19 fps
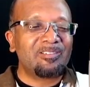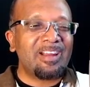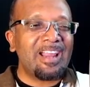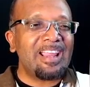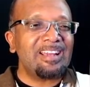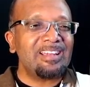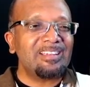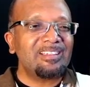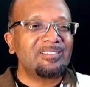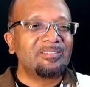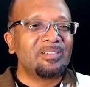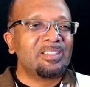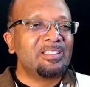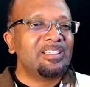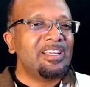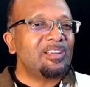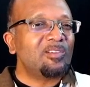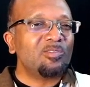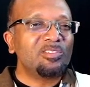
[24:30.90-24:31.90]
Right?
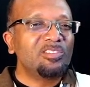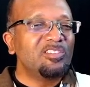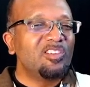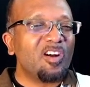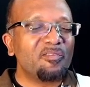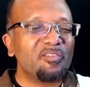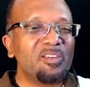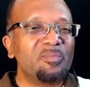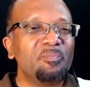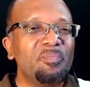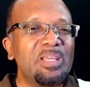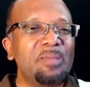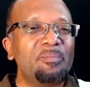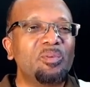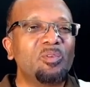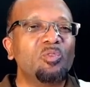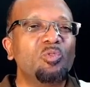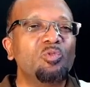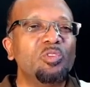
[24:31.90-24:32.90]
They couldn't govern
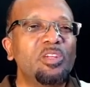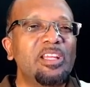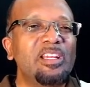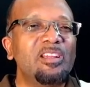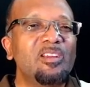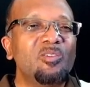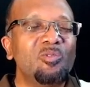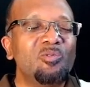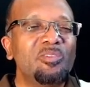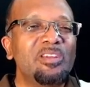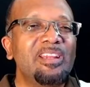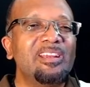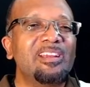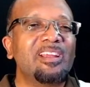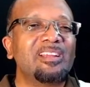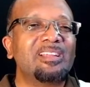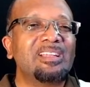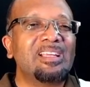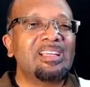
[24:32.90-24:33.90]
people who did who did
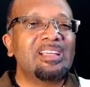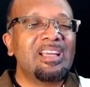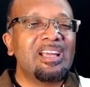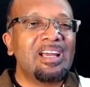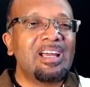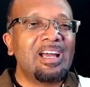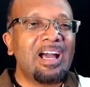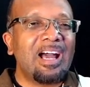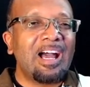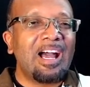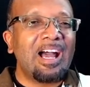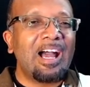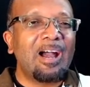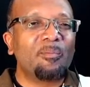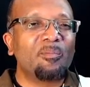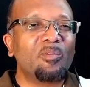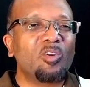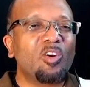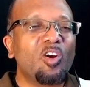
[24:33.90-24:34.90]
not
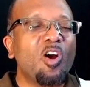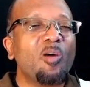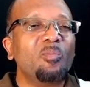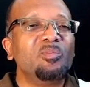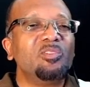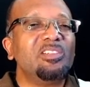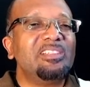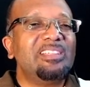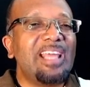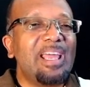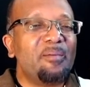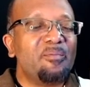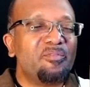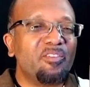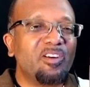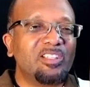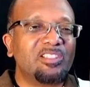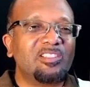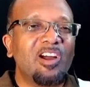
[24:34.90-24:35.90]
um, come to
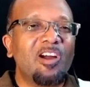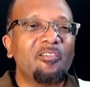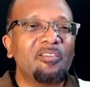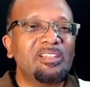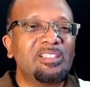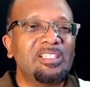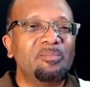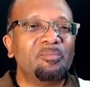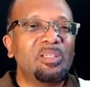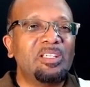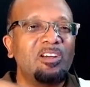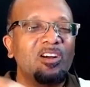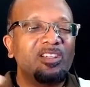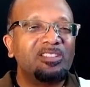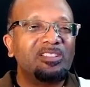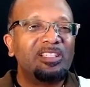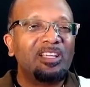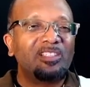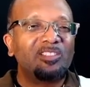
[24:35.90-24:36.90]
them for authority
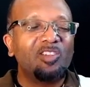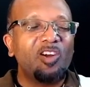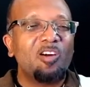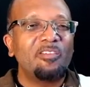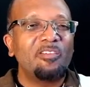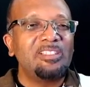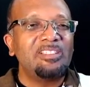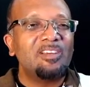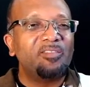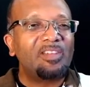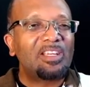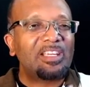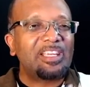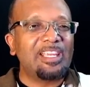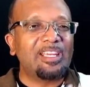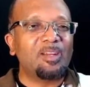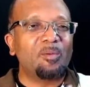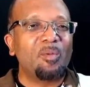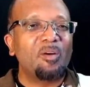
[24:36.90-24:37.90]
because the authority of the
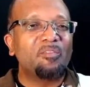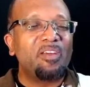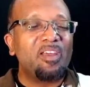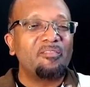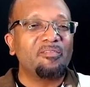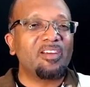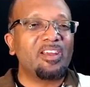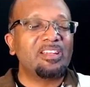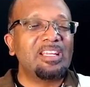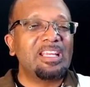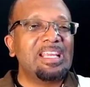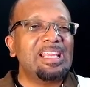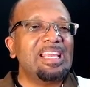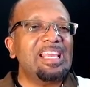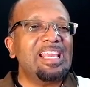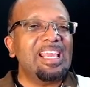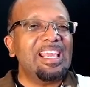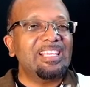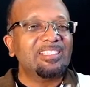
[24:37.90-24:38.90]
kingdom of heaven
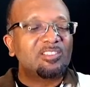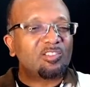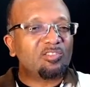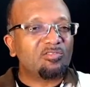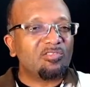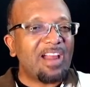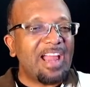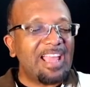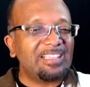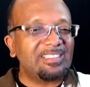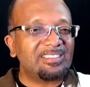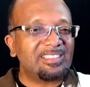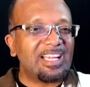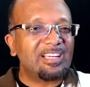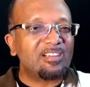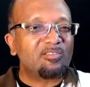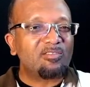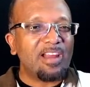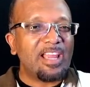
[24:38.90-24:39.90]
is Christ
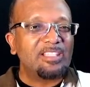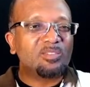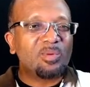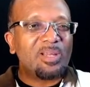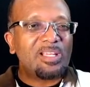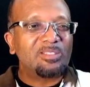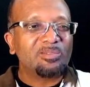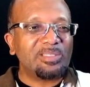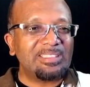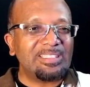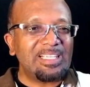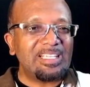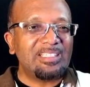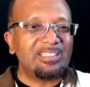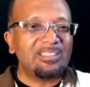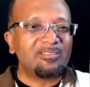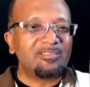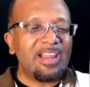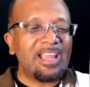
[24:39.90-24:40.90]
and Christ dwells
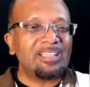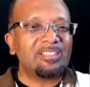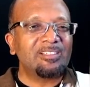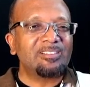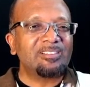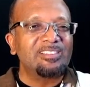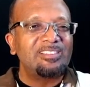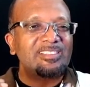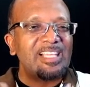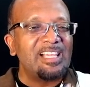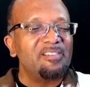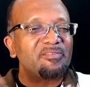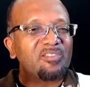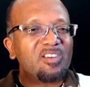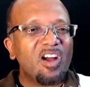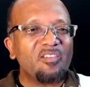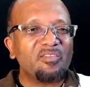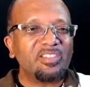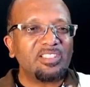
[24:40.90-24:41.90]
within, right? They're
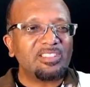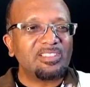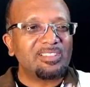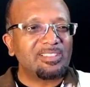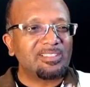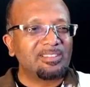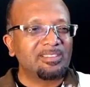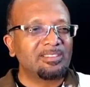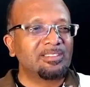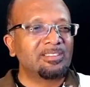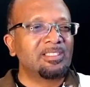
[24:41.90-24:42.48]
self governed.